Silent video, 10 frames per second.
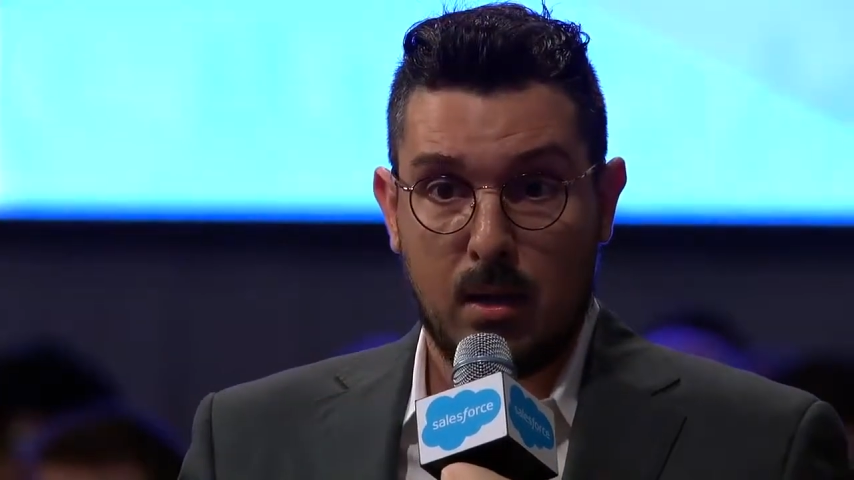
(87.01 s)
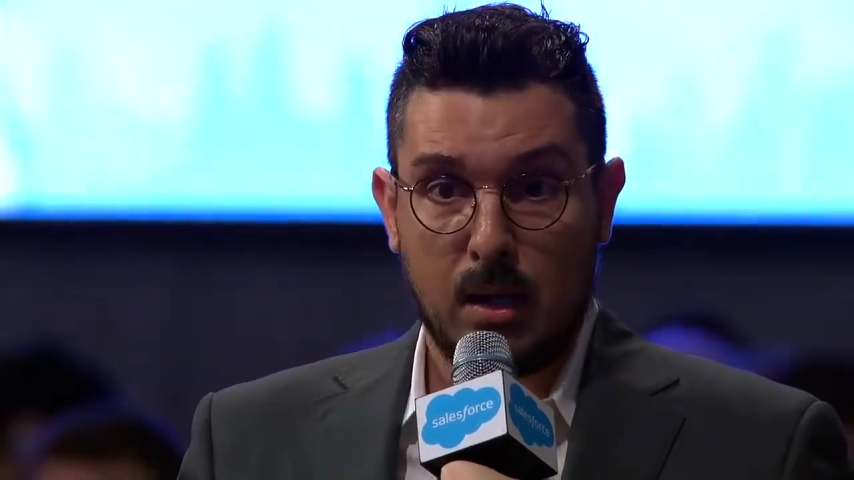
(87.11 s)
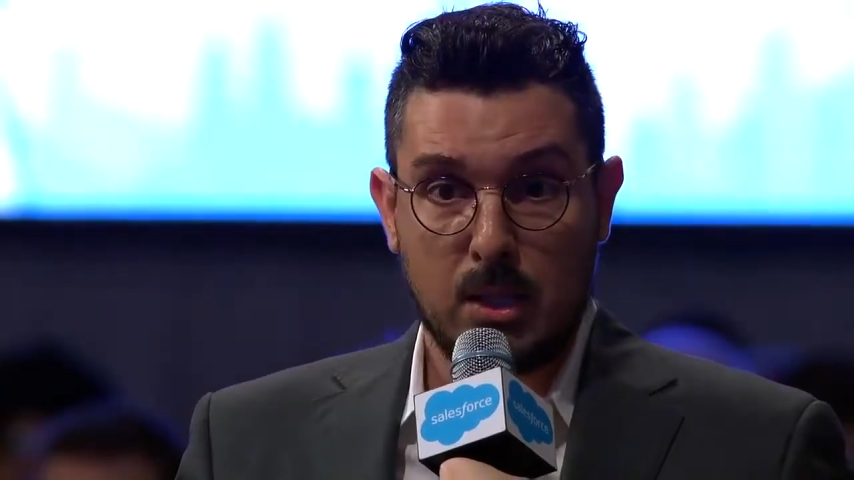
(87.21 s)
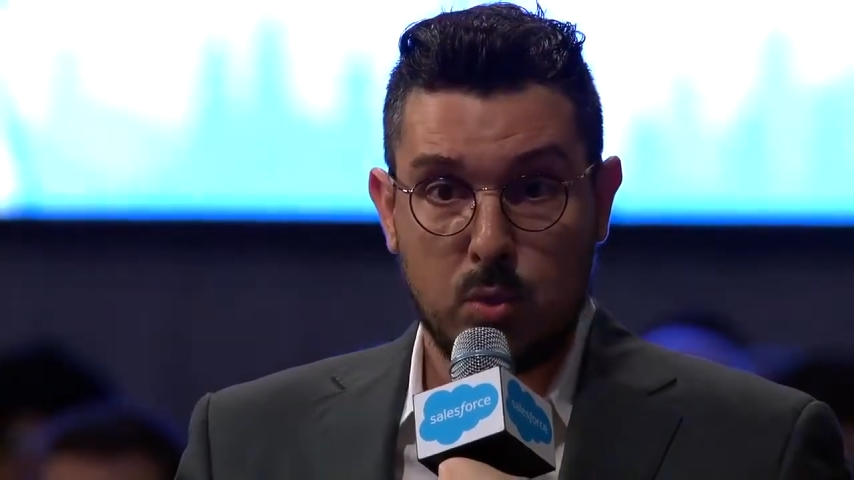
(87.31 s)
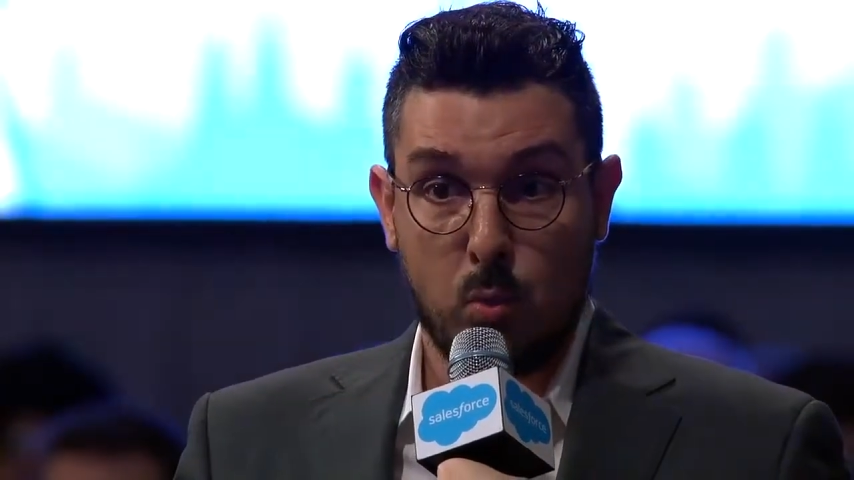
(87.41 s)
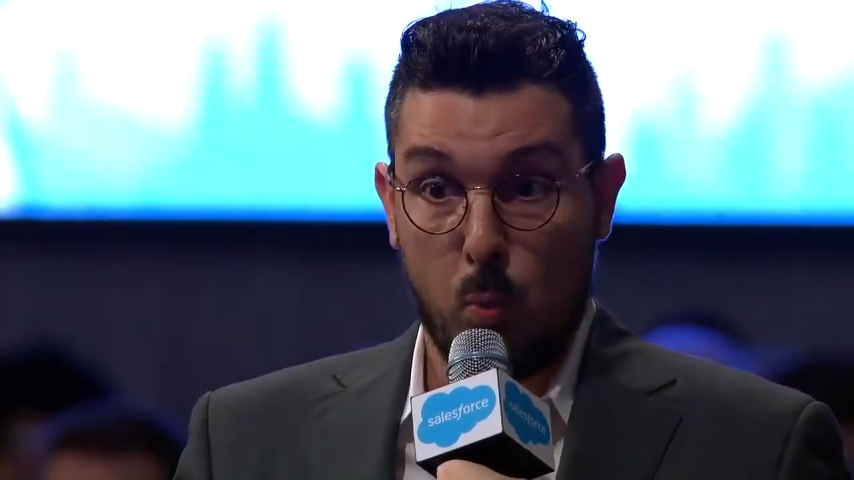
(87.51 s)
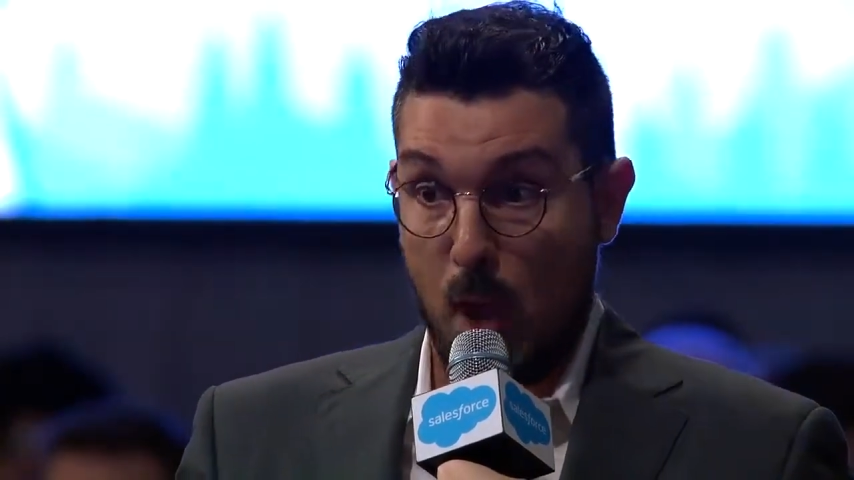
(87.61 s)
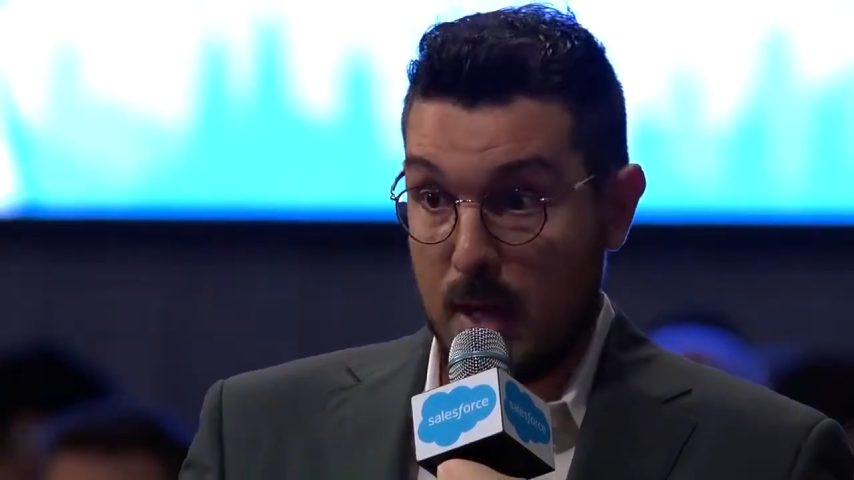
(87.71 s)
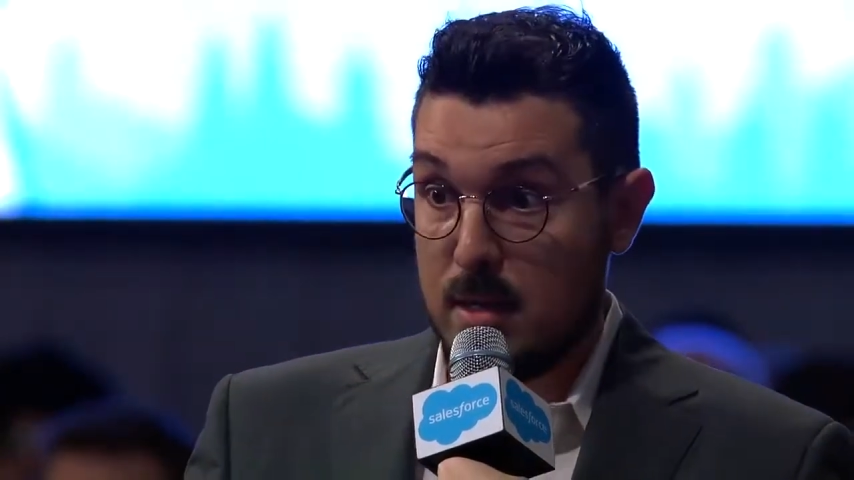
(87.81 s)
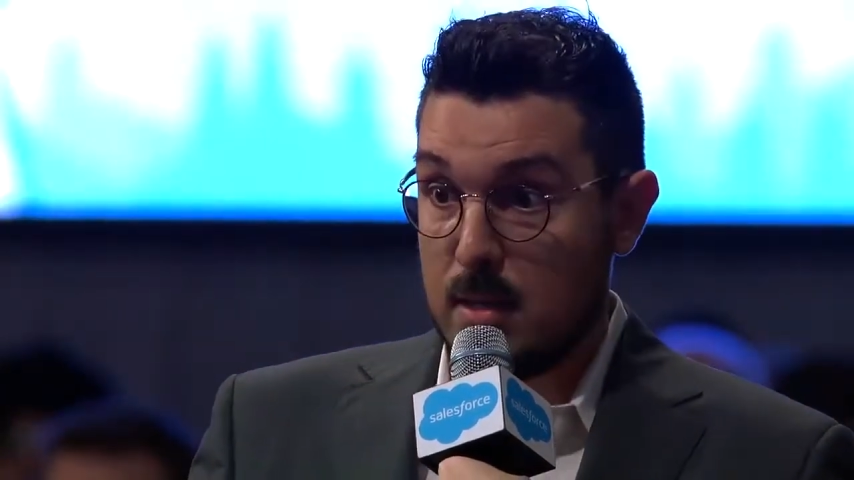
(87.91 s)
into
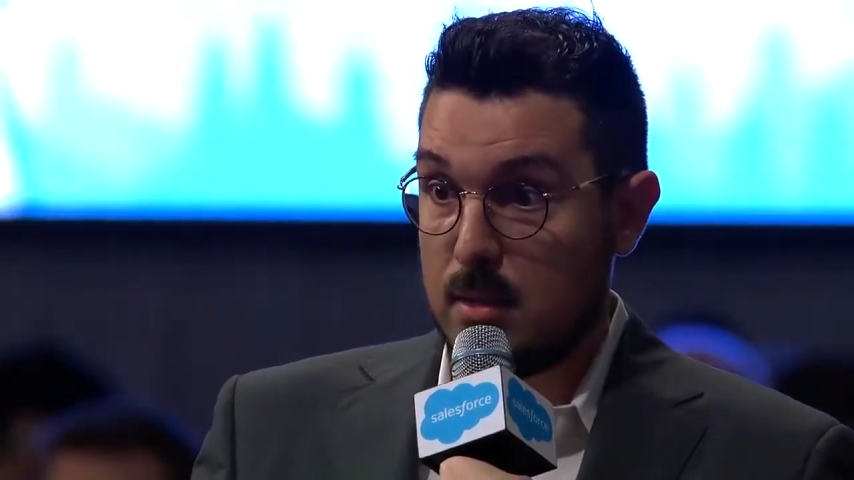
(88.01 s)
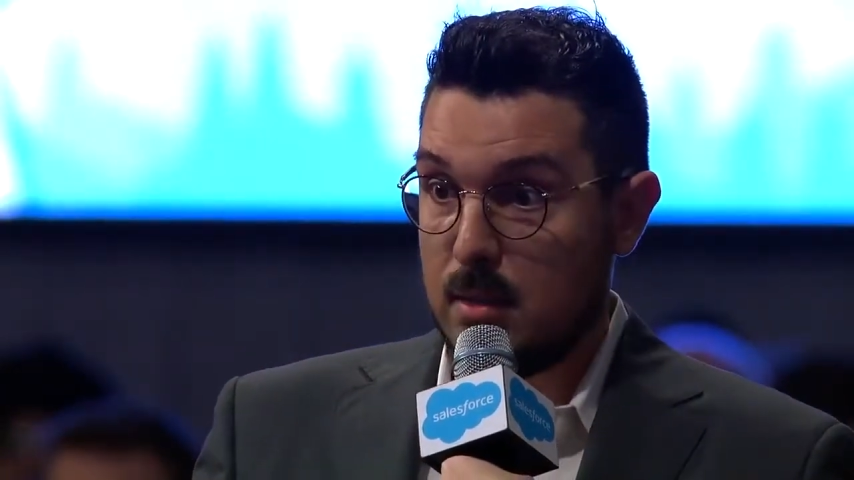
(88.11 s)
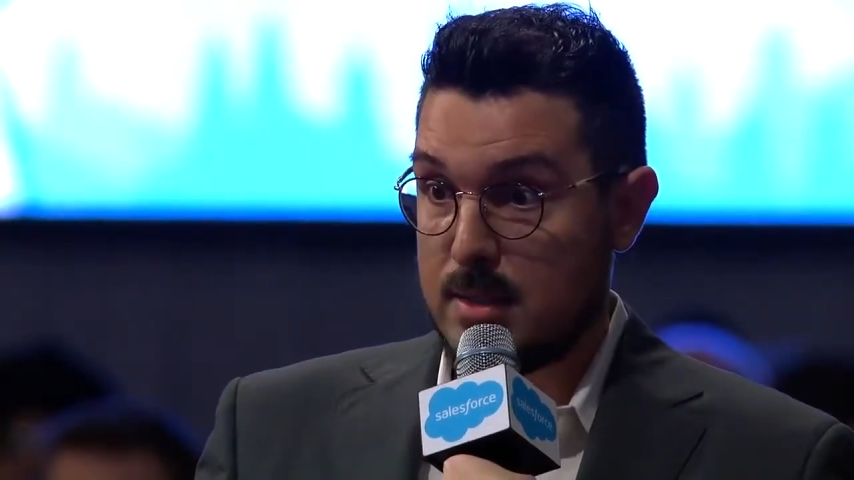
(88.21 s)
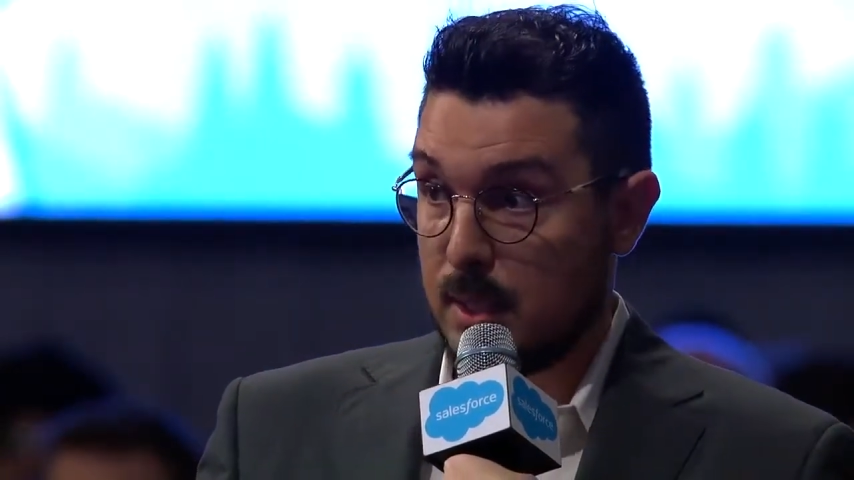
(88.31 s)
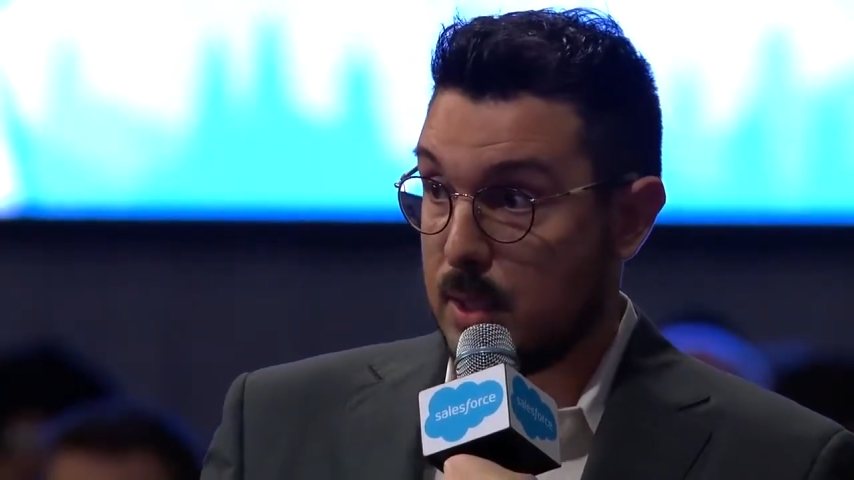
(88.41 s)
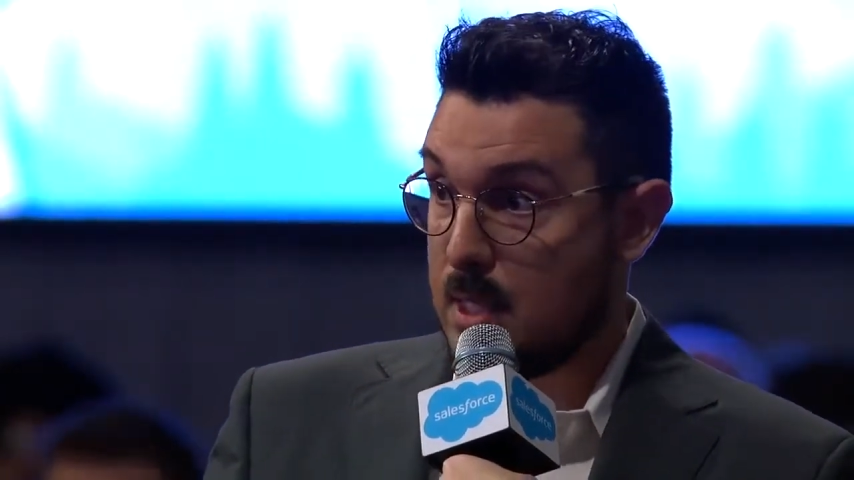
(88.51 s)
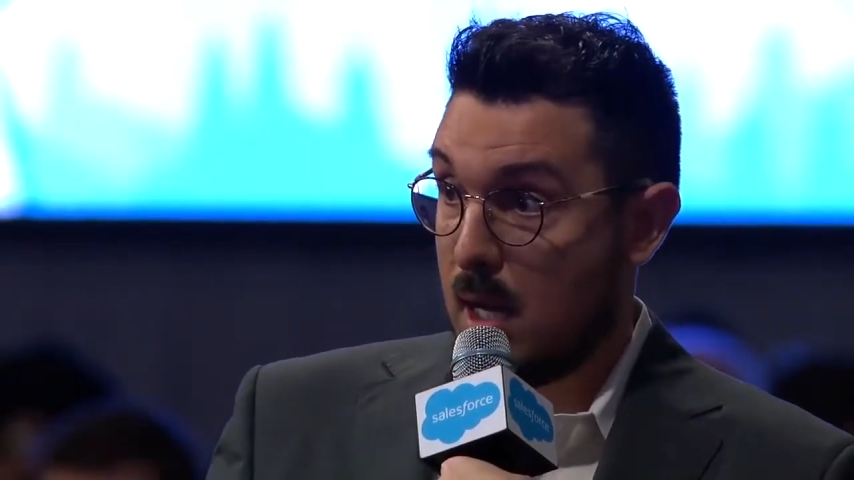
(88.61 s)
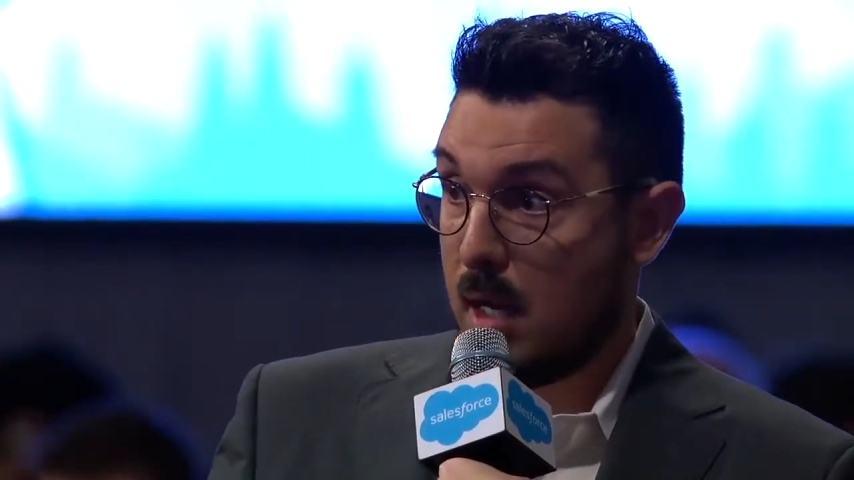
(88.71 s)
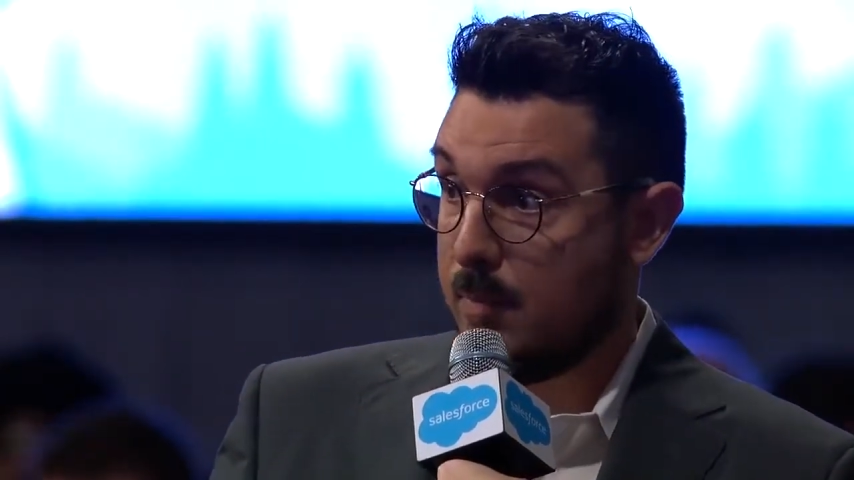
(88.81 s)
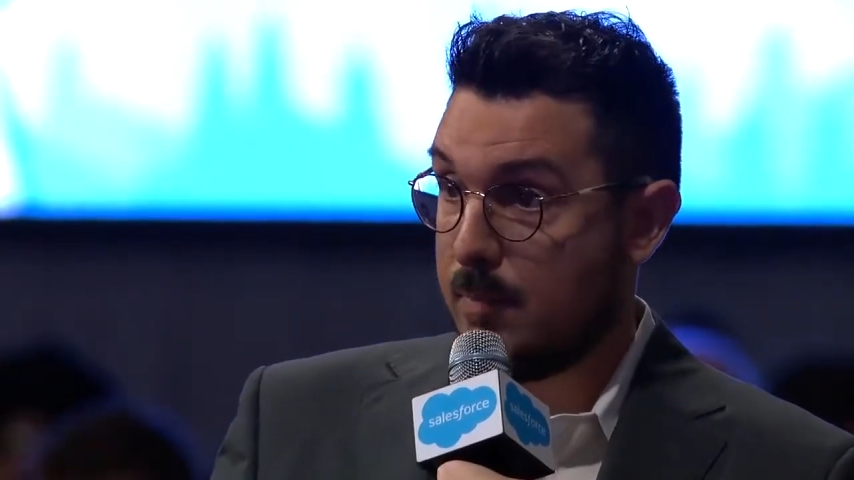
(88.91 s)
when is a good
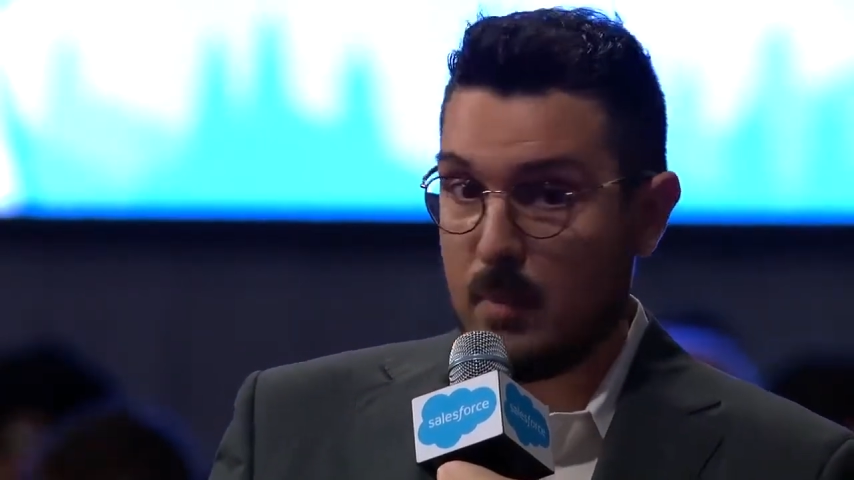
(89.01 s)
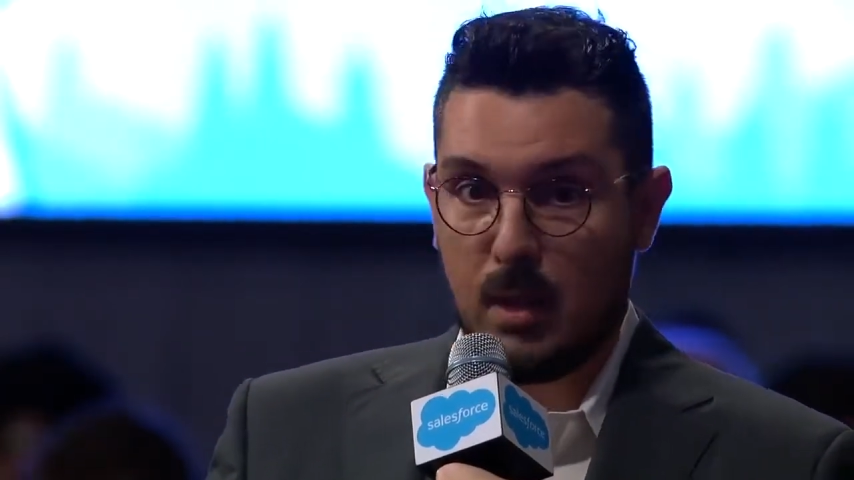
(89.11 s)
time,